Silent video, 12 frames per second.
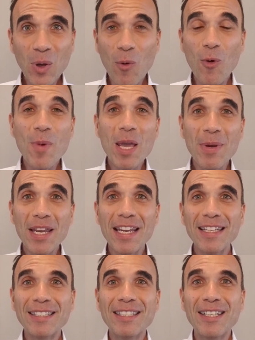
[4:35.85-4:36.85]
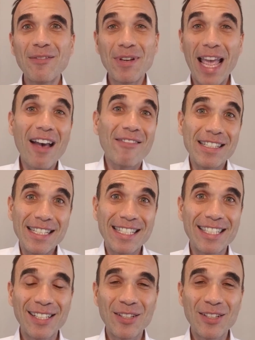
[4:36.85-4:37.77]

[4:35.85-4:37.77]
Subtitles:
maybe we haven't.